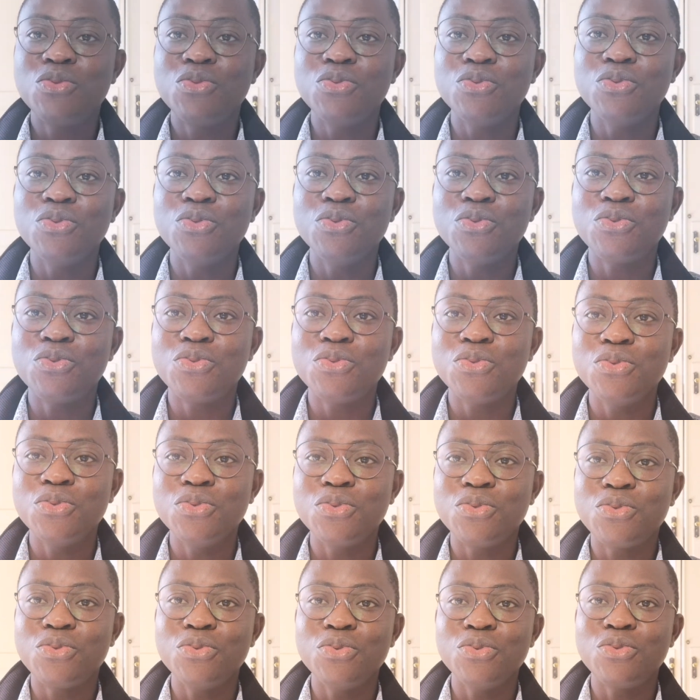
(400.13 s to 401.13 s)
to
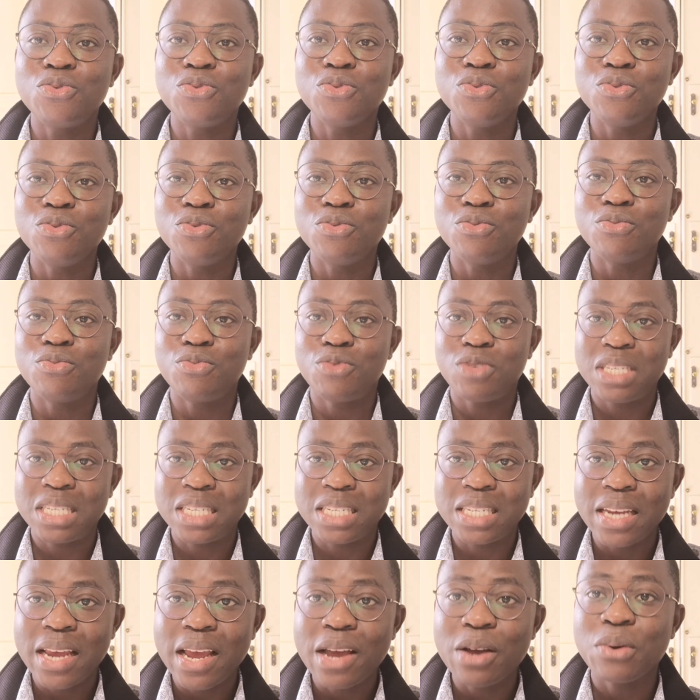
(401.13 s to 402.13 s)

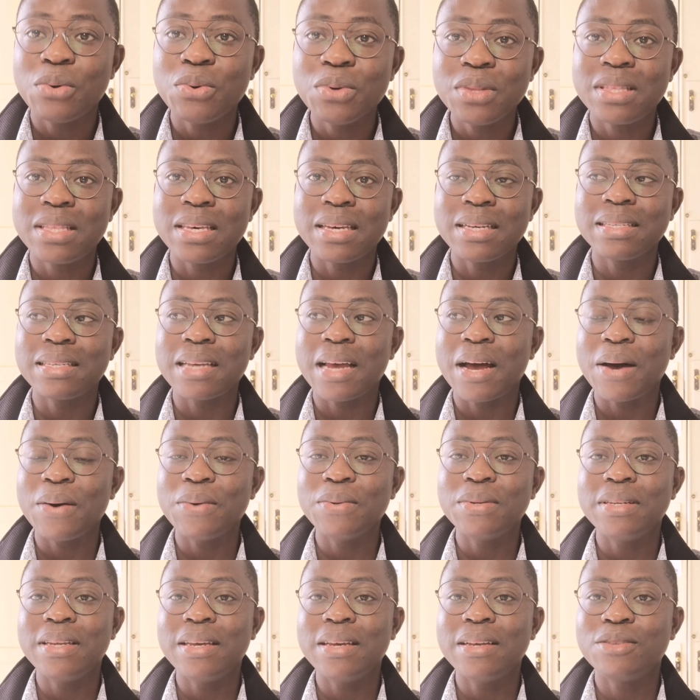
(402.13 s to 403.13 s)
share good things
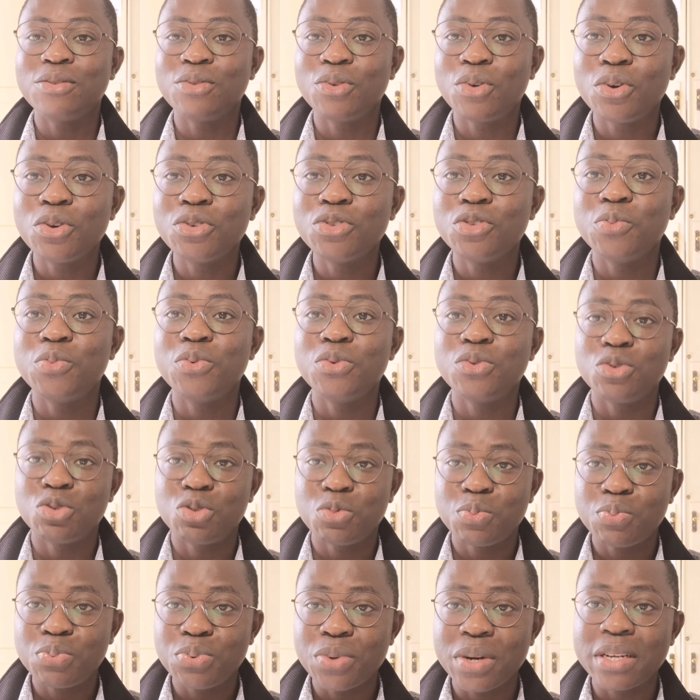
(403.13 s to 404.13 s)
out there, to contribute to
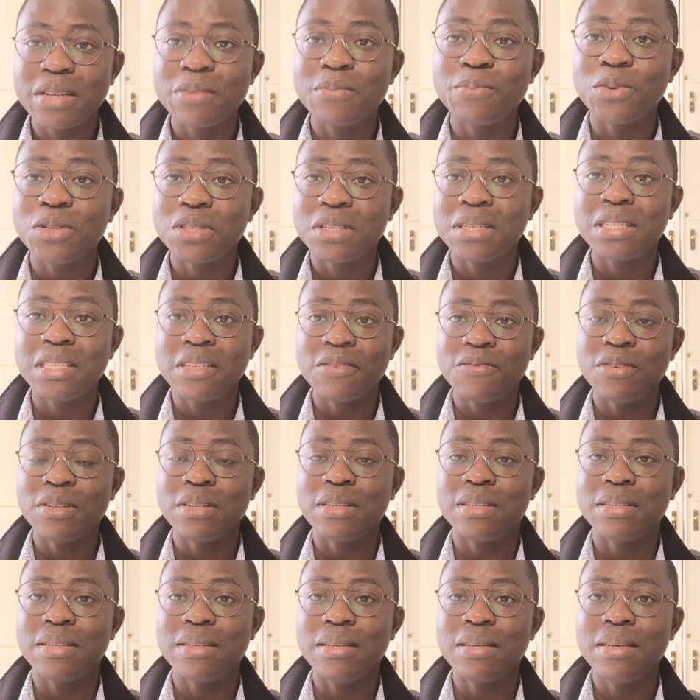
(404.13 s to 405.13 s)
spreading
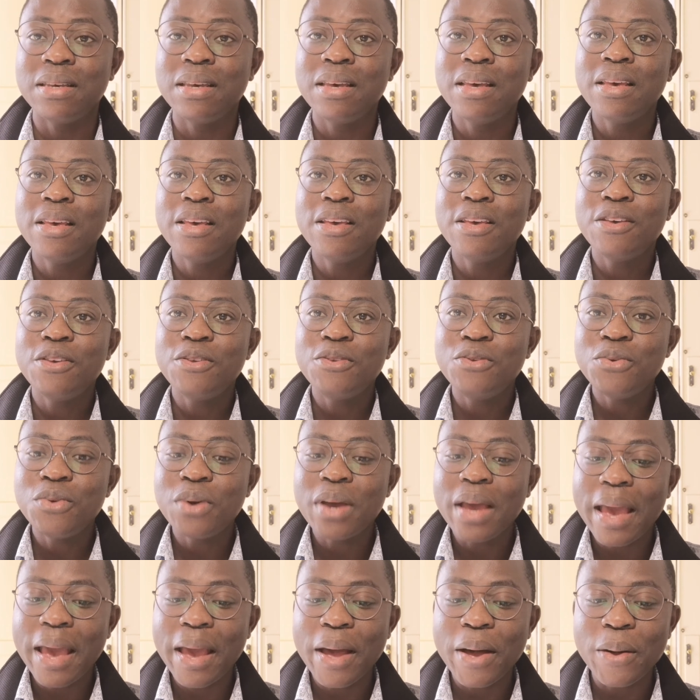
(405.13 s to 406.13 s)
positivity, you
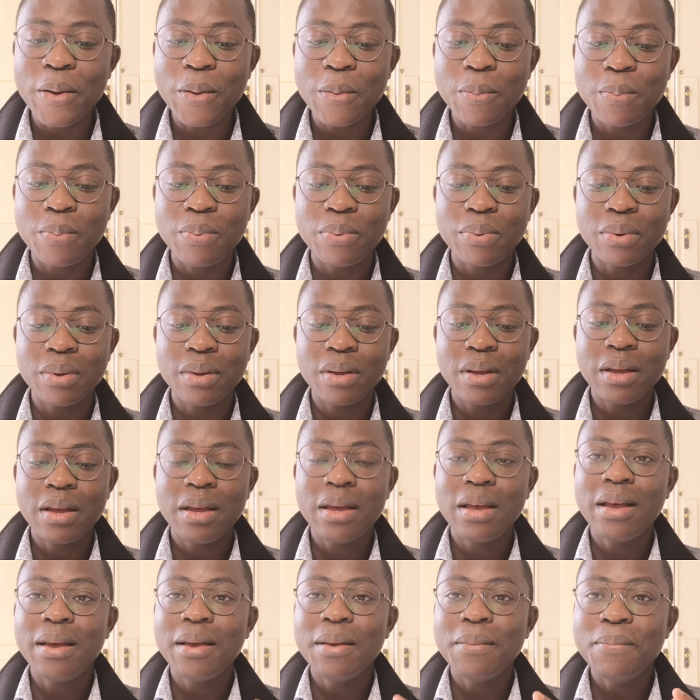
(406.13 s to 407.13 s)
help
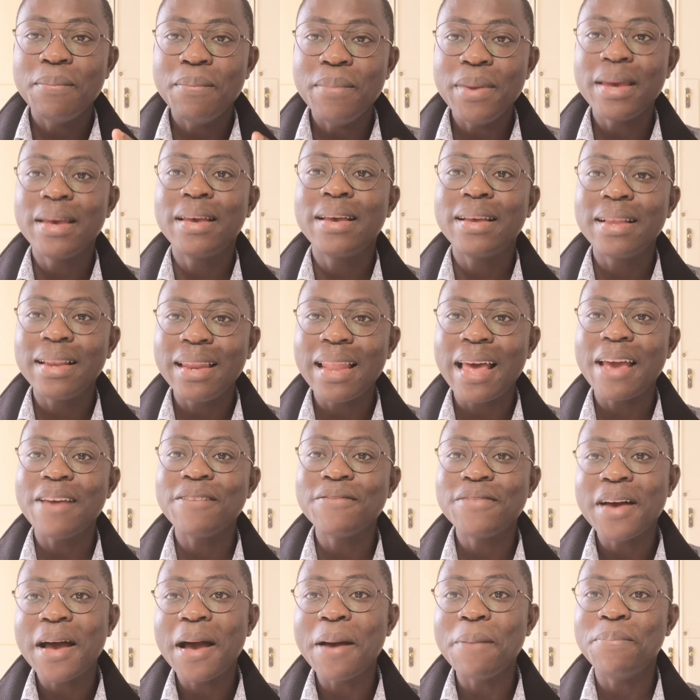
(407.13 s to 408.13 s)
make
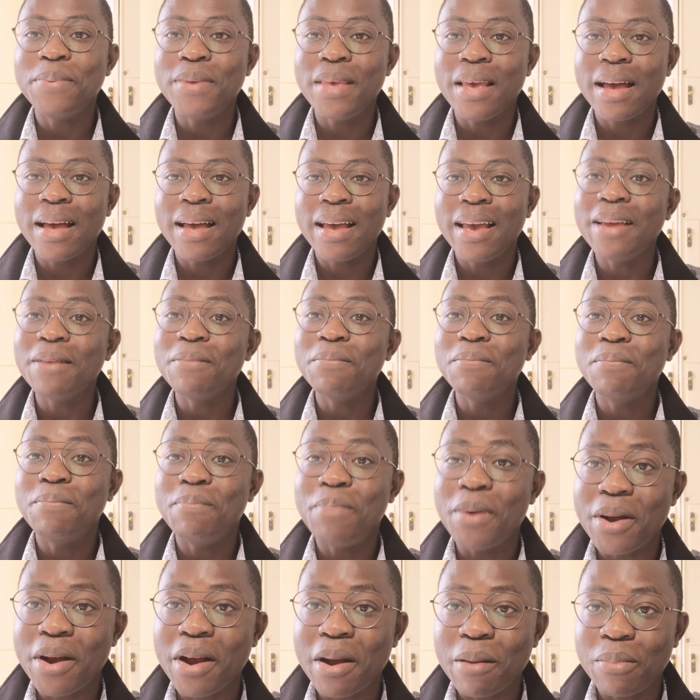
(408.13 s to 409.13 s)
life happier and
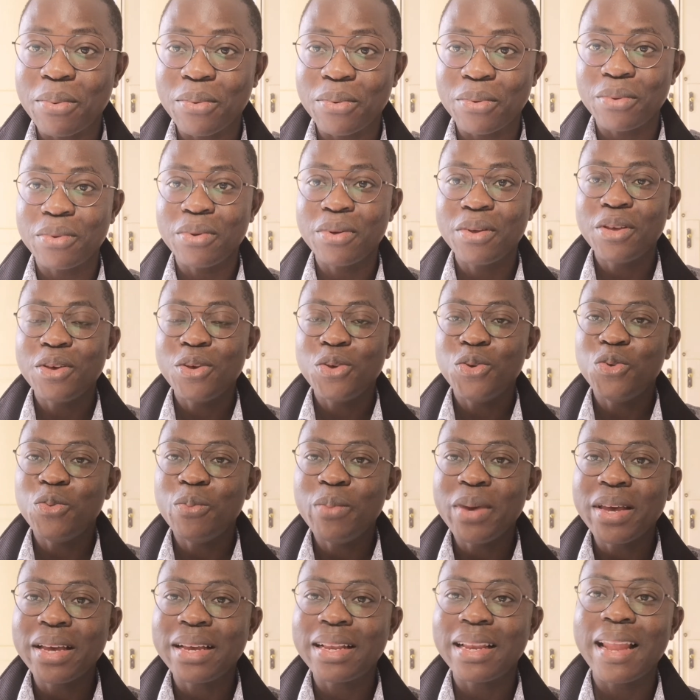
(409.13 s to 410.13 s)
bearable. You
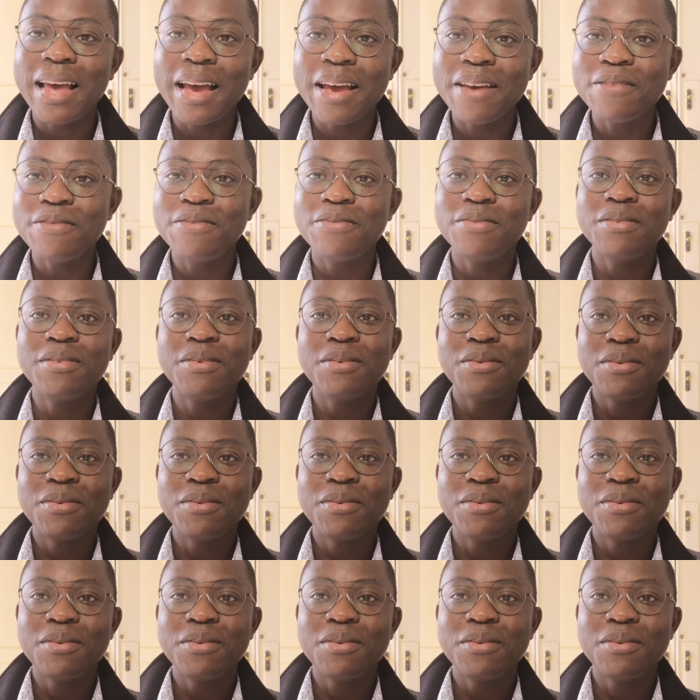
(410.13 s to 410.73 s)
make life